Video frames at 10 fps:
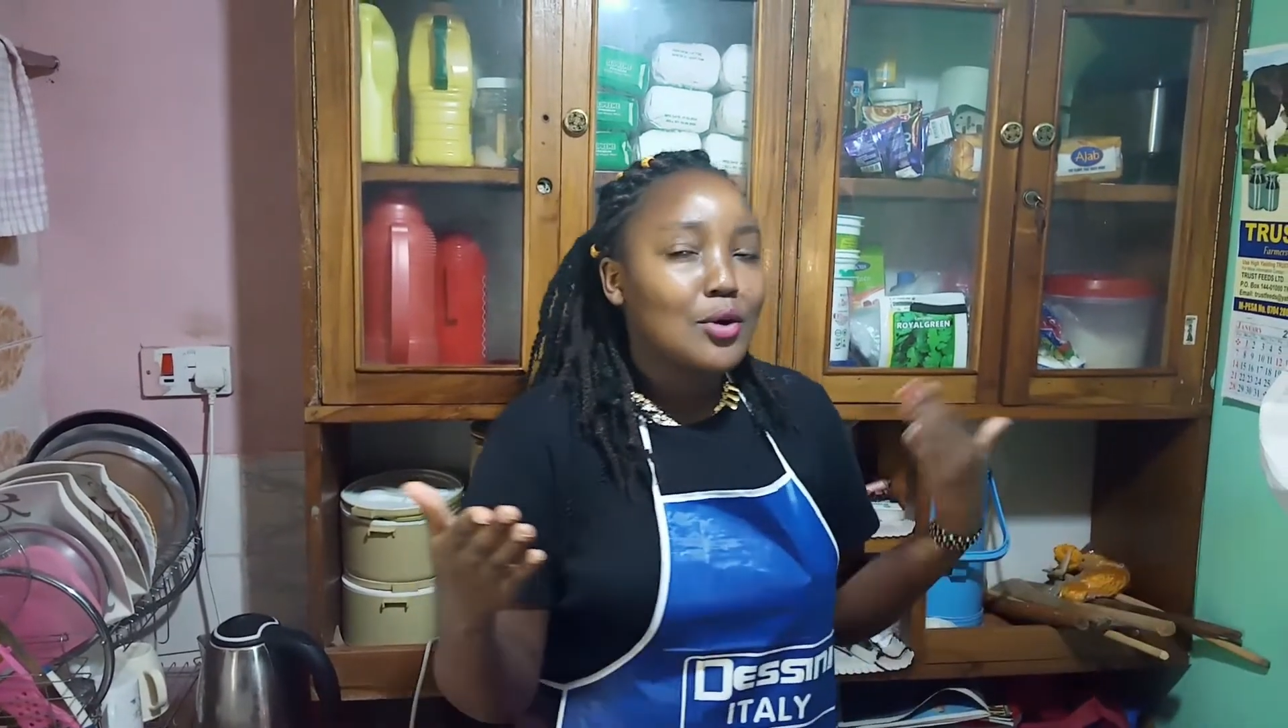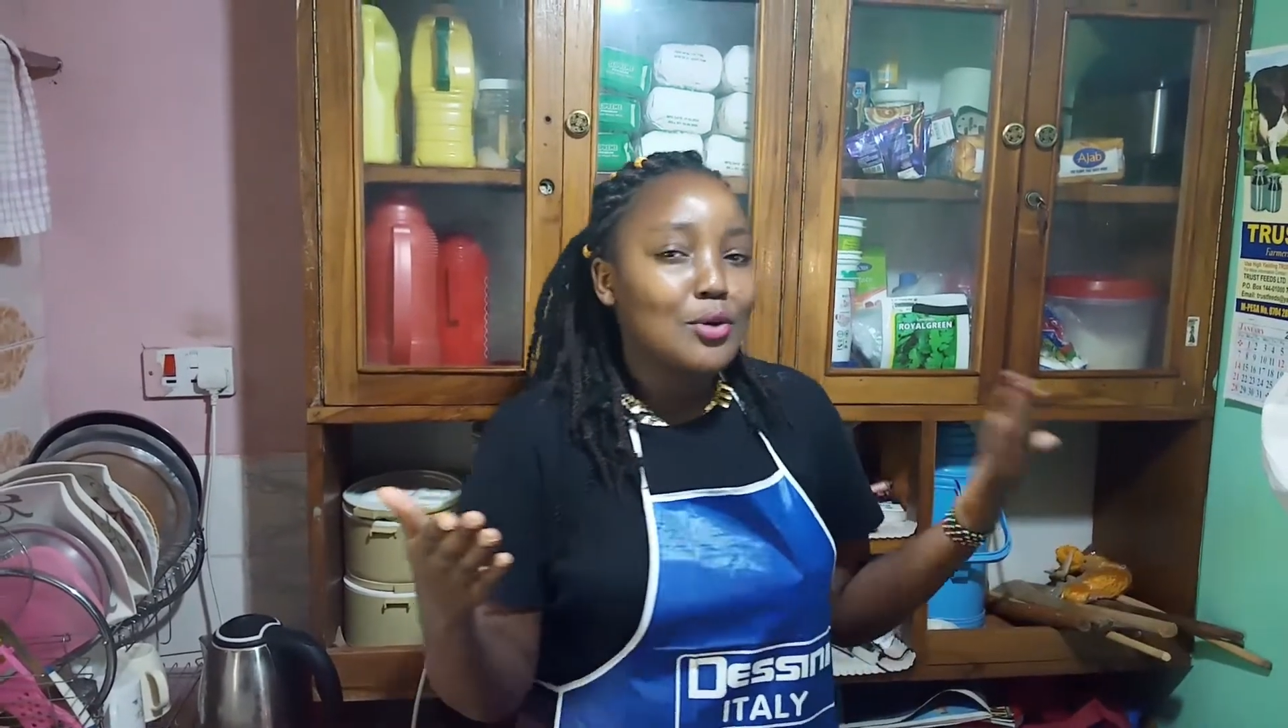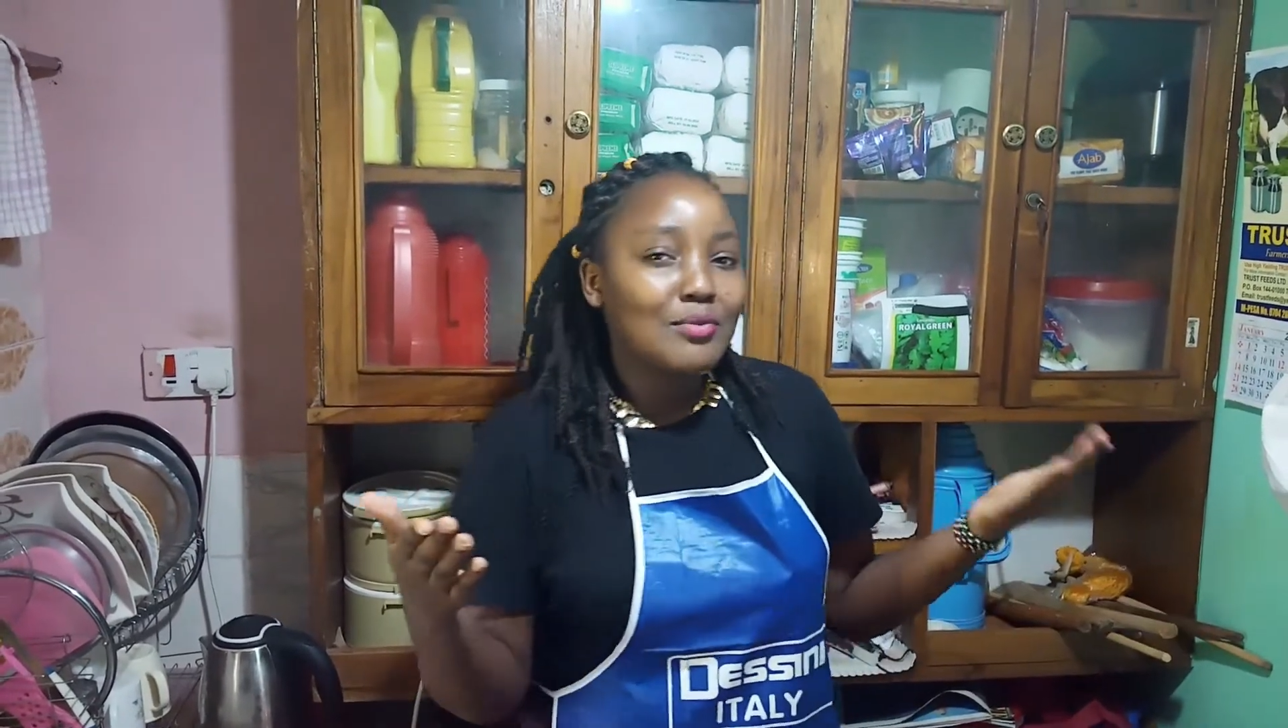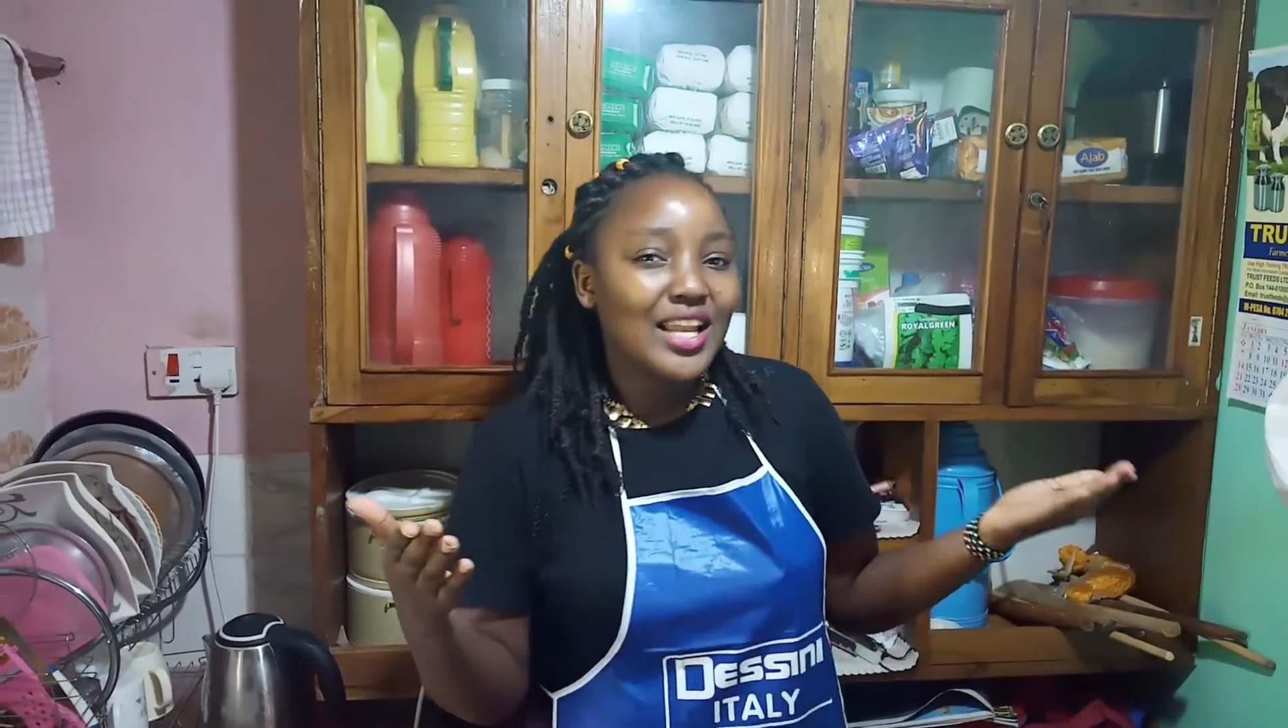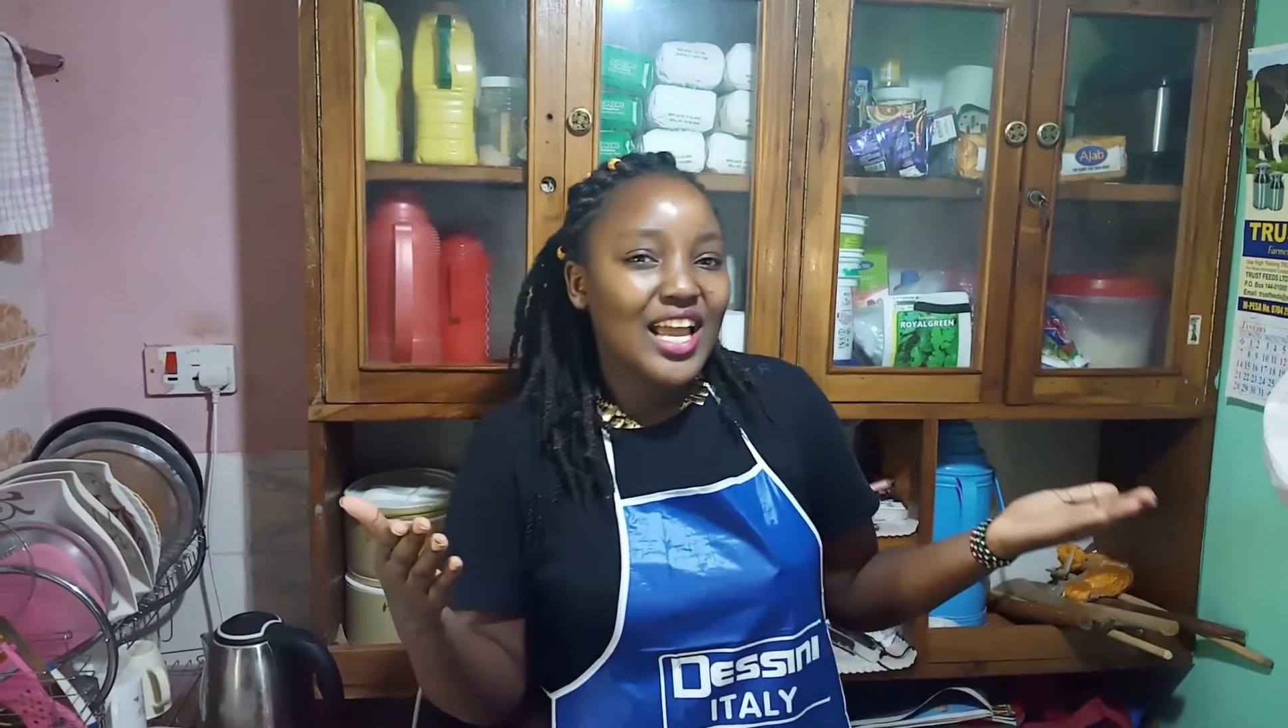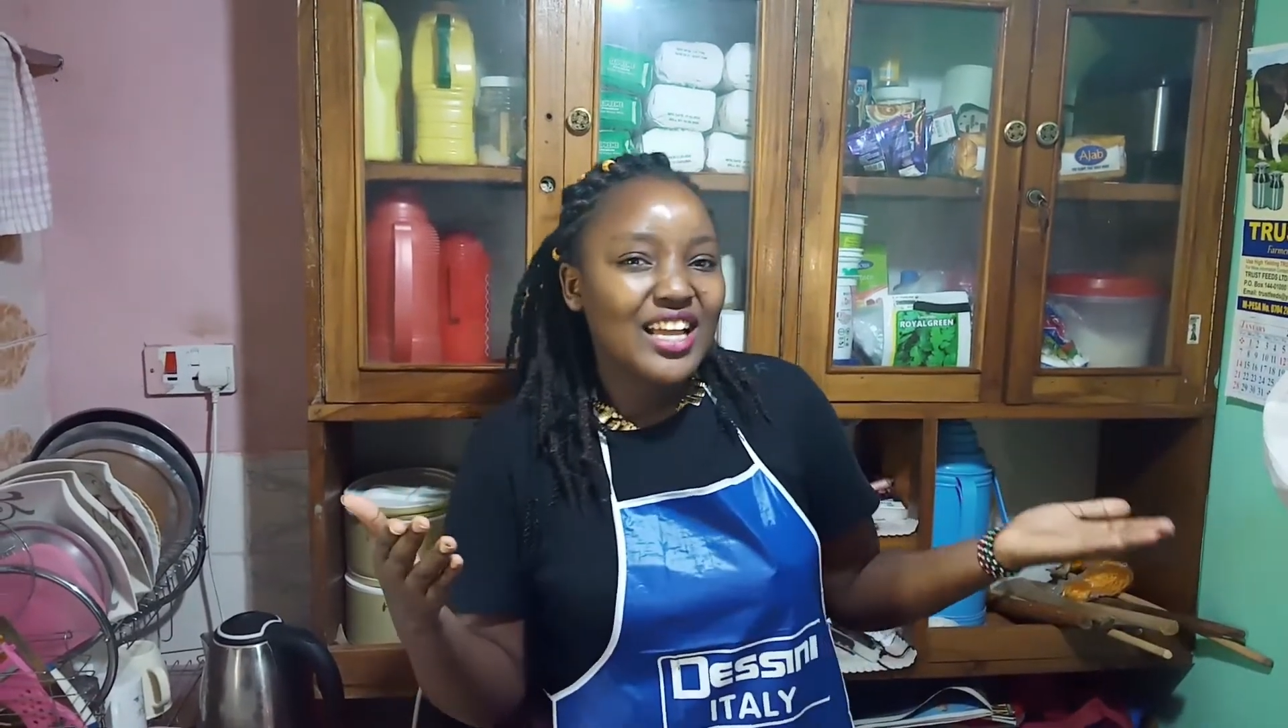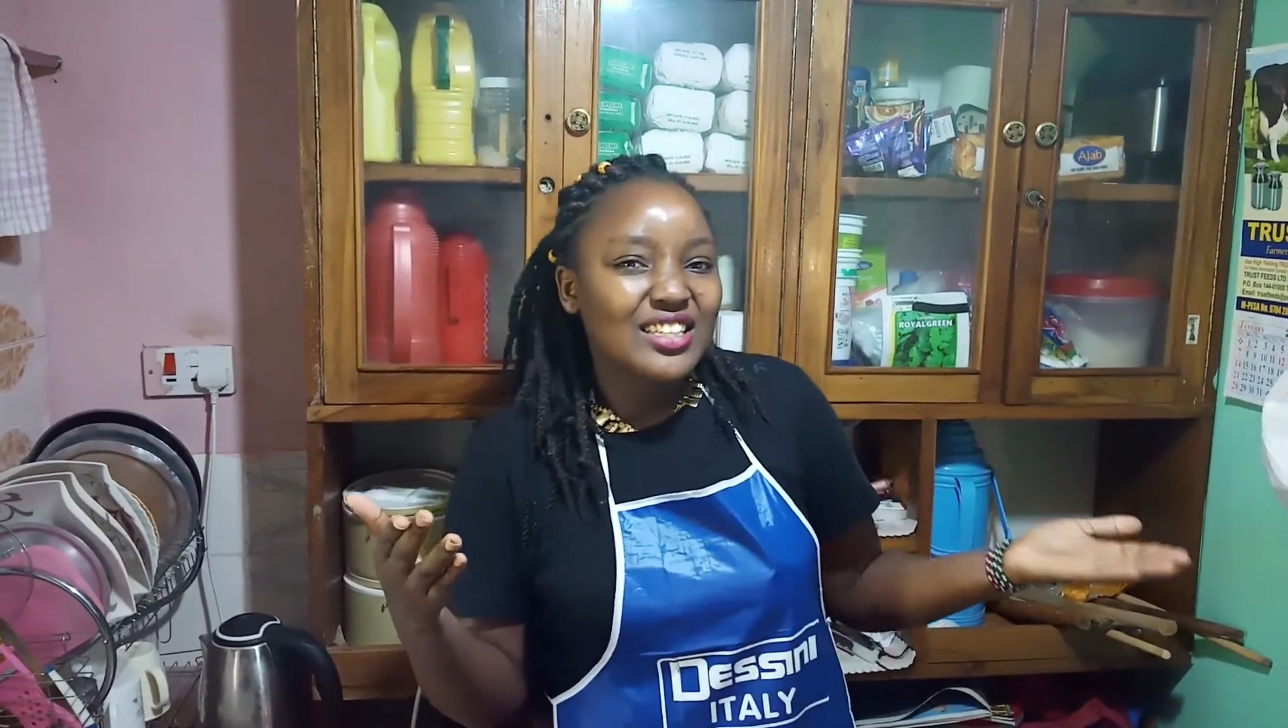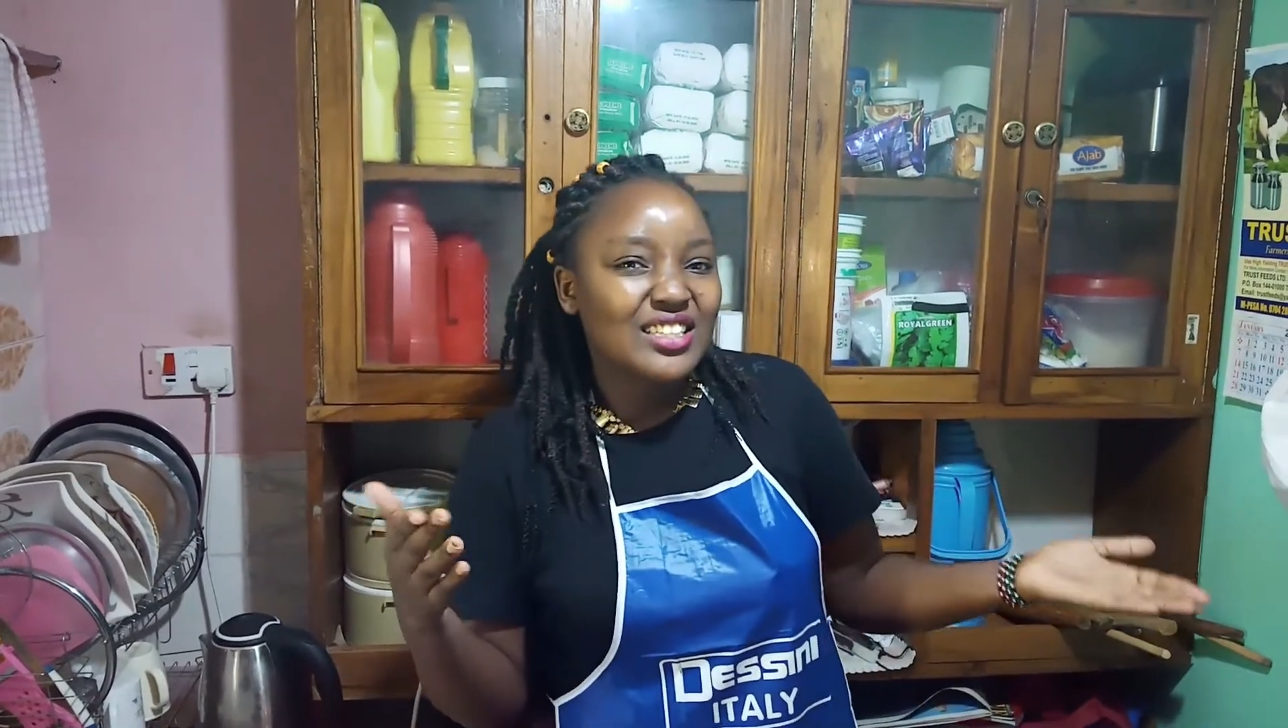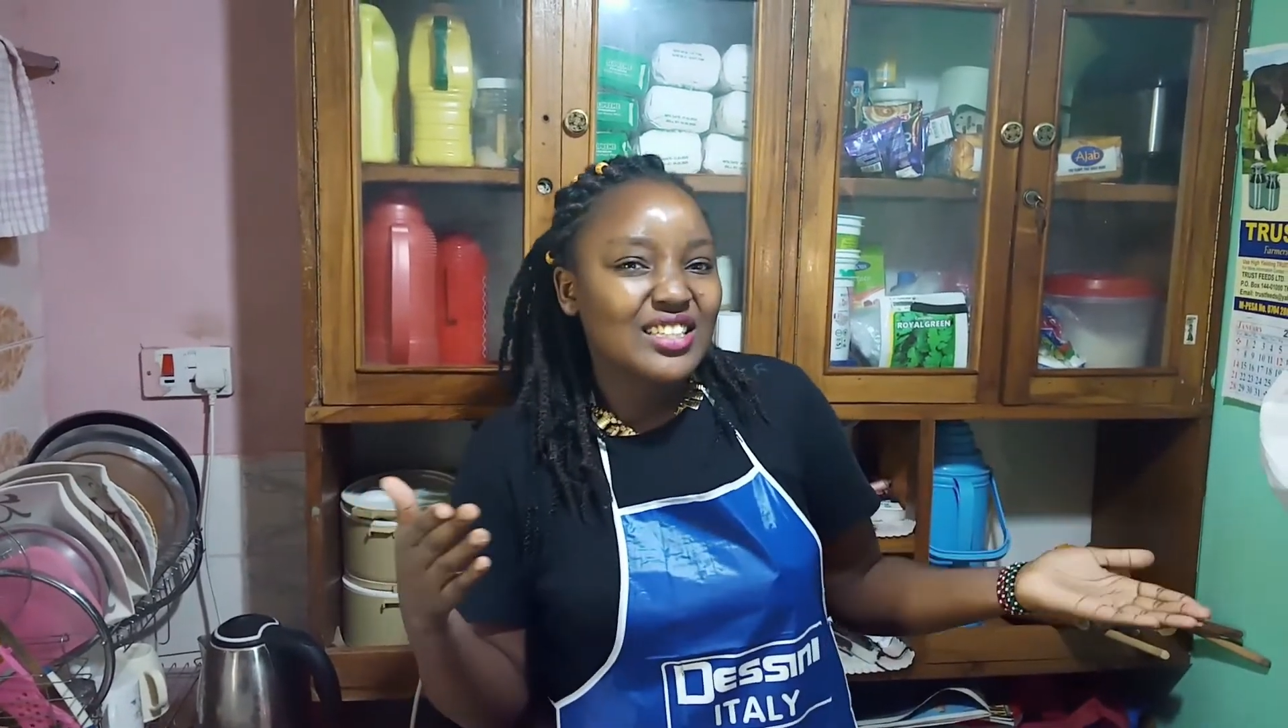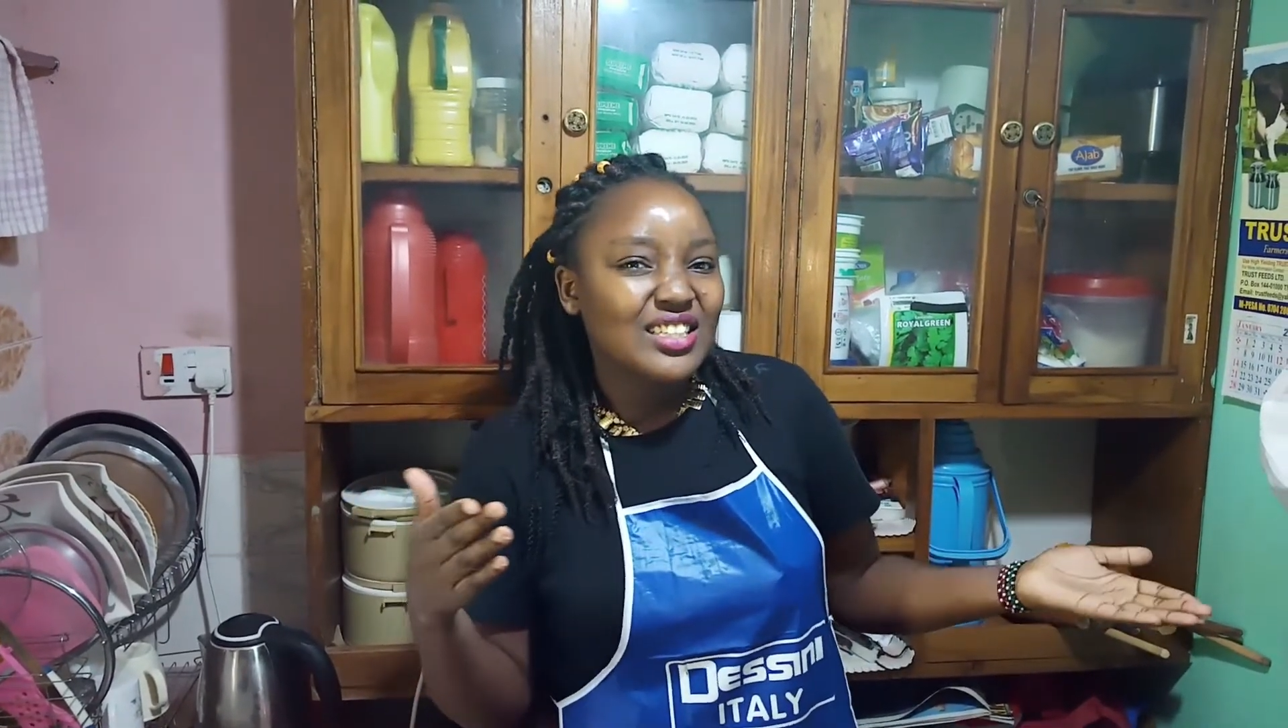
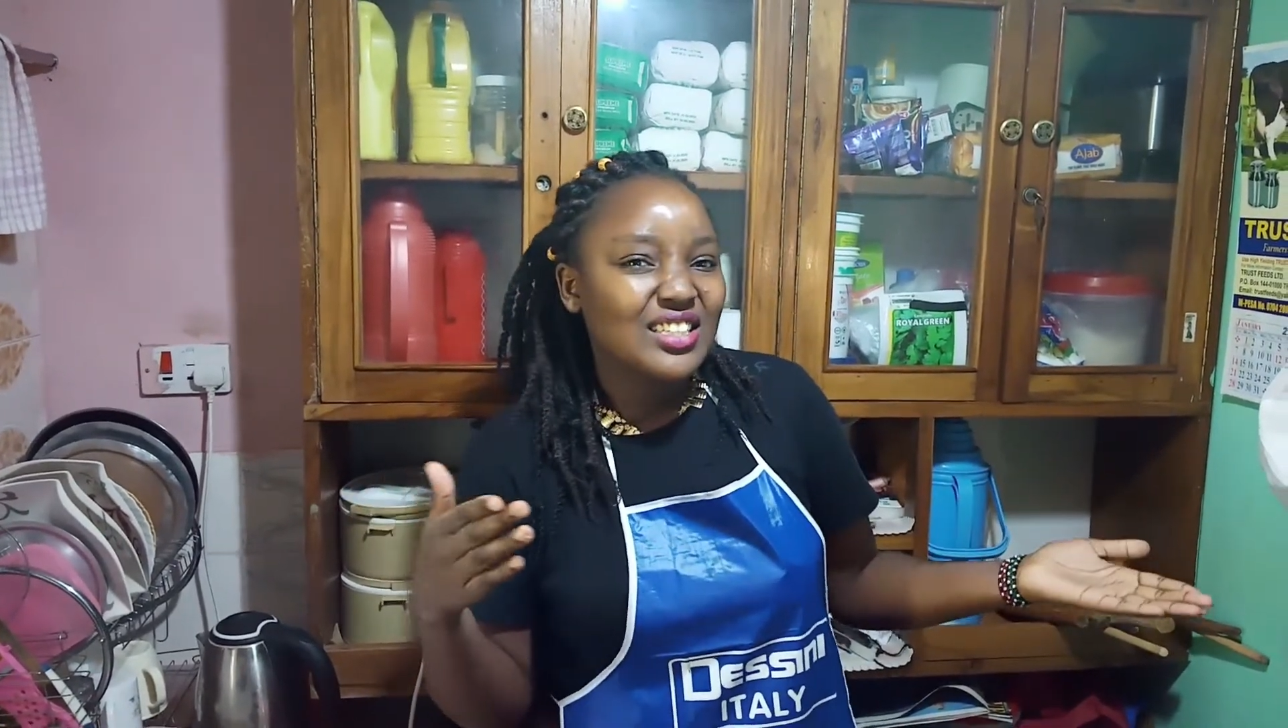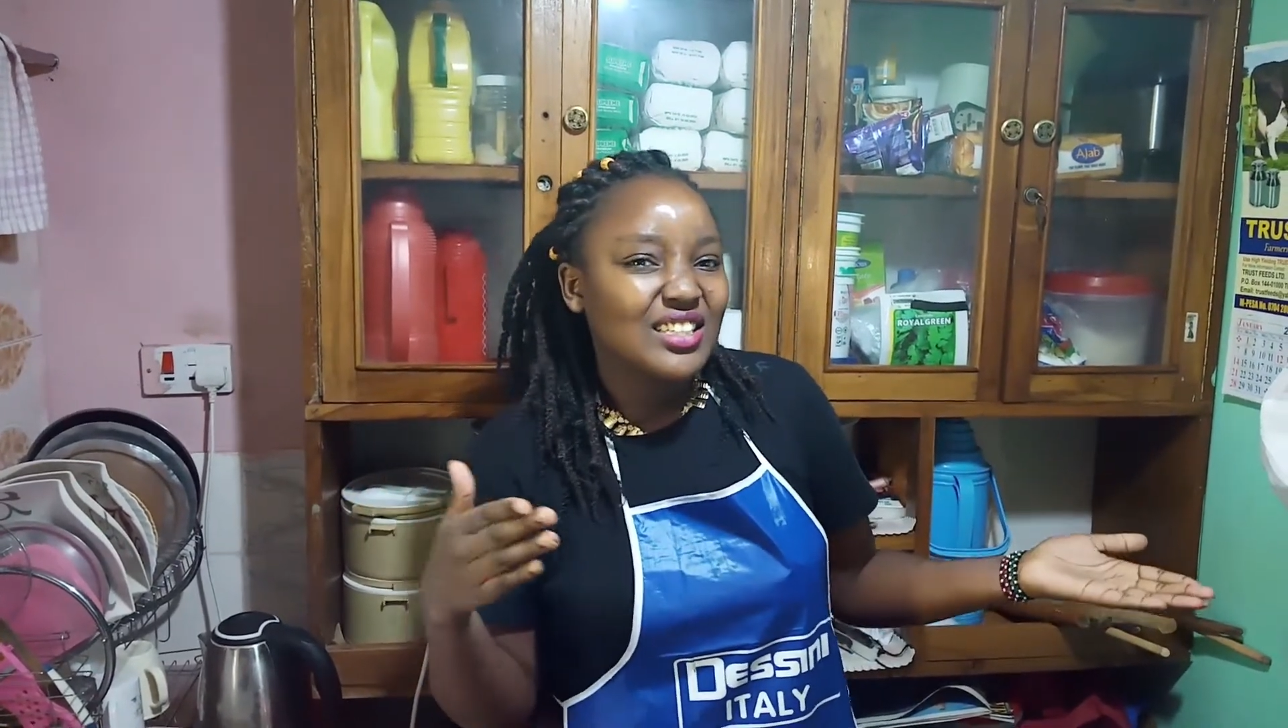omelette?